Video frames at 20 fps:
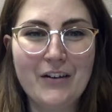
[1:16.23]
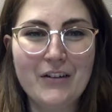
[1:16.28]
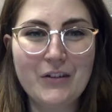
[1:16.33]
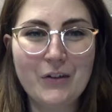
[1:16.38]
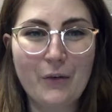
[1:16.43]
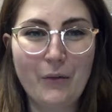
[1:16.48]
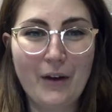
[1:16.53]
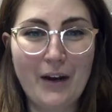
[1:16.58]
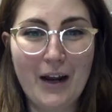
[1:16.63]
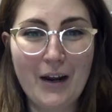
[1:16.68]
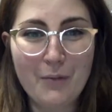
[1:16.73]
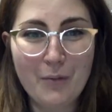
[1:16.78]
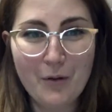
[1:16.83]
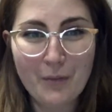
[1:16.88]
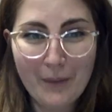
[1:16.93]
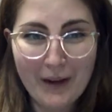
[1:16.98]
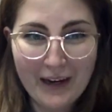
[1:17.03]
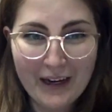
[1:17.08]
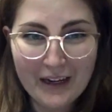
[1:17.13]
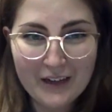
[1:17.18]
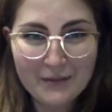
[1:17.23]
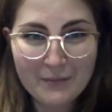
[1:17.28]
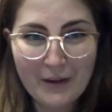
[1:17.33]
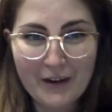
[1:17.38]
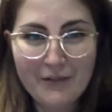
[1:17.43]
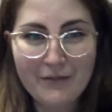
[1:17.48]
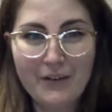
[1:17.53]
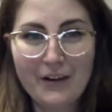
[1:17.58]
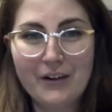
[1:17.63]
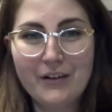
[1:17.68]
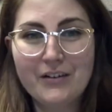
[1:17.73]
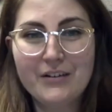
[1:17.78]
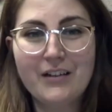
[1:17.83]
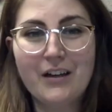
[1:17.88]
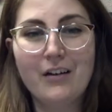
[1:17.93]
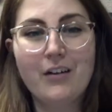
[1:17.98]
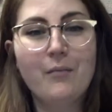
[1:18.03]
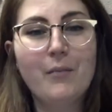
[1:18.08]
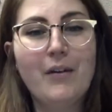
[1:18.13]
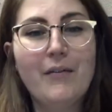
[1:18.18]
So when I put my fingers
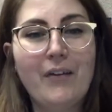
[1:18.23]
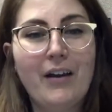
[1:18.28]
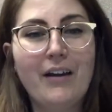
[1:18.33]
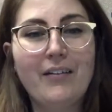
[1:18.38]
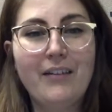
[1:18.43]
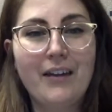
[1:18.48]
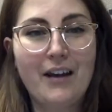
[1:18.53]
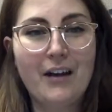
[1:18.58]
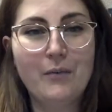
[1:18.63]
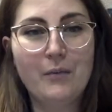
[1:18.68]
down on my violin,